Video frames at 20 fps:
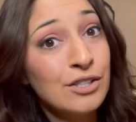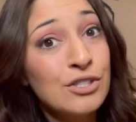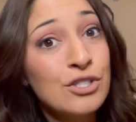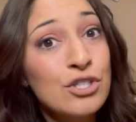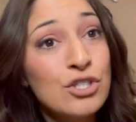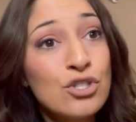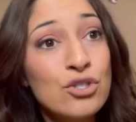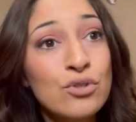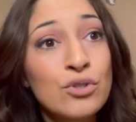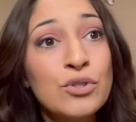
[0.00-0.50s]

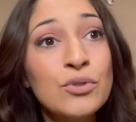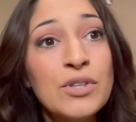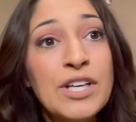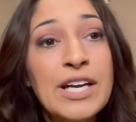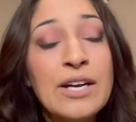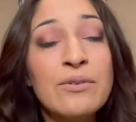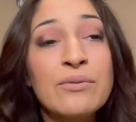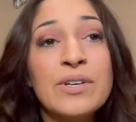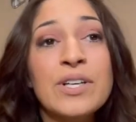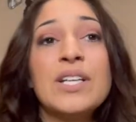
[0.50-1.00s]

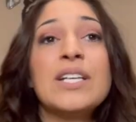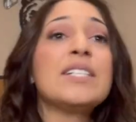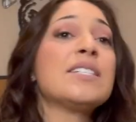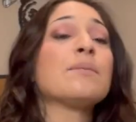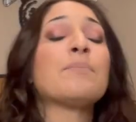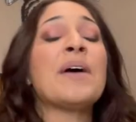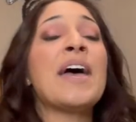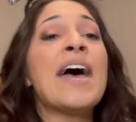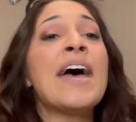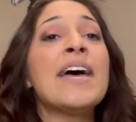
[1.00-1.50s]
Truly, it really
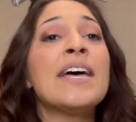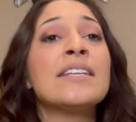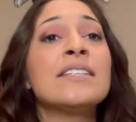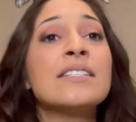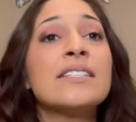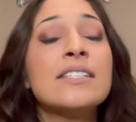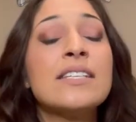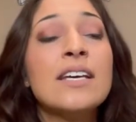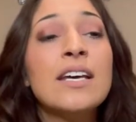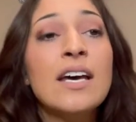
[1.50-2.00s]

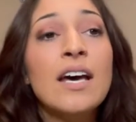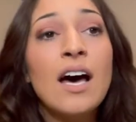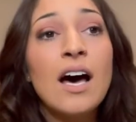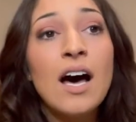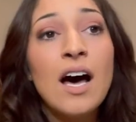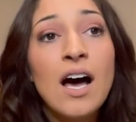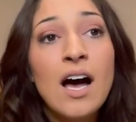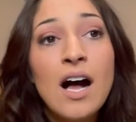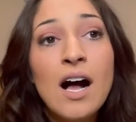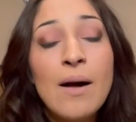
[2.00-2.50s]
depends.
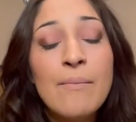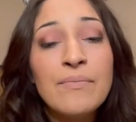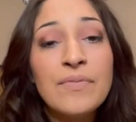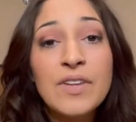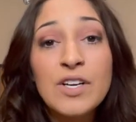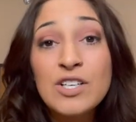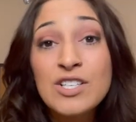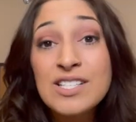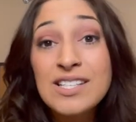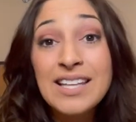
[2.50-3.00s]

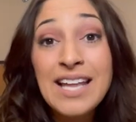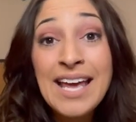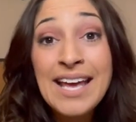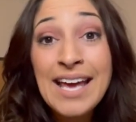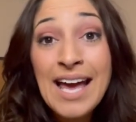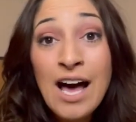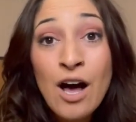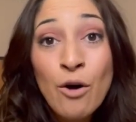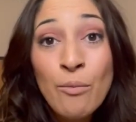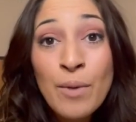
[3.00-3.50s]
There's
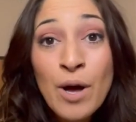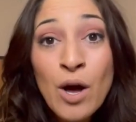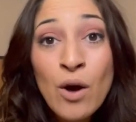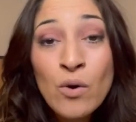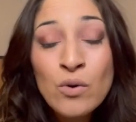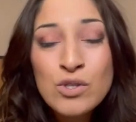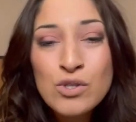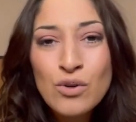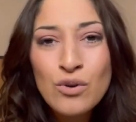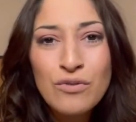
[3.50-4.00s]
Lake
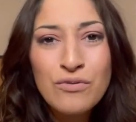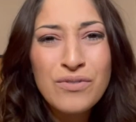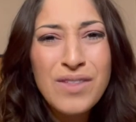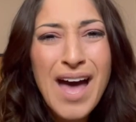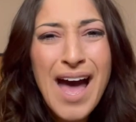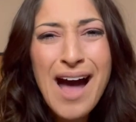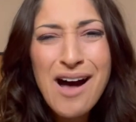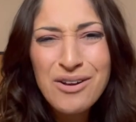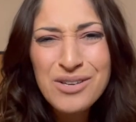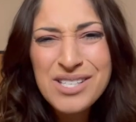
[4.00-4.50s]
Elmo. So if the
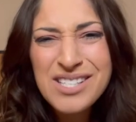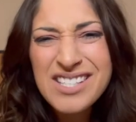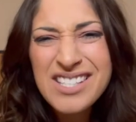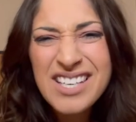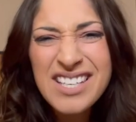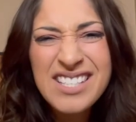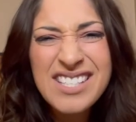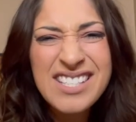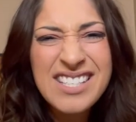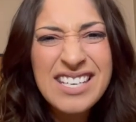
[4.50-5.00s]
house
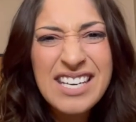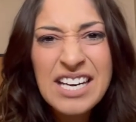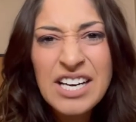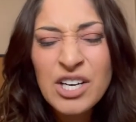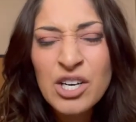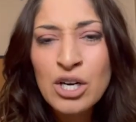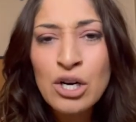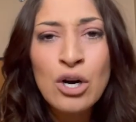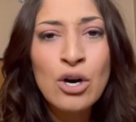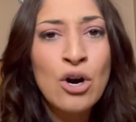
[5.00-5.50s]
sits
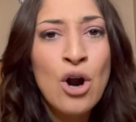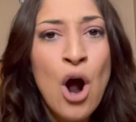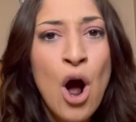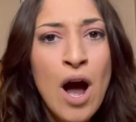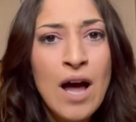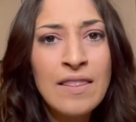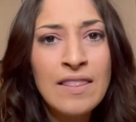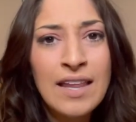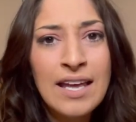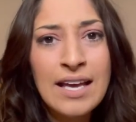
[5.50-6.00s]
near or
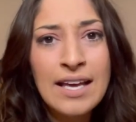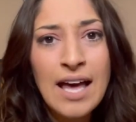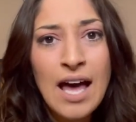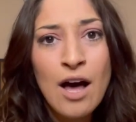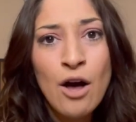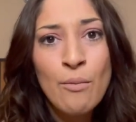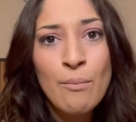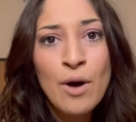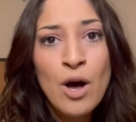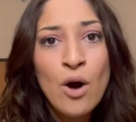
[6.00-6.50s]
on Lake
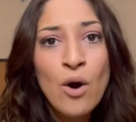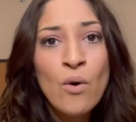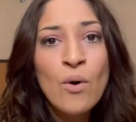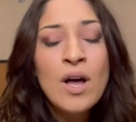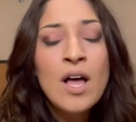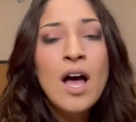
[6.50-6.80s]
Elmo,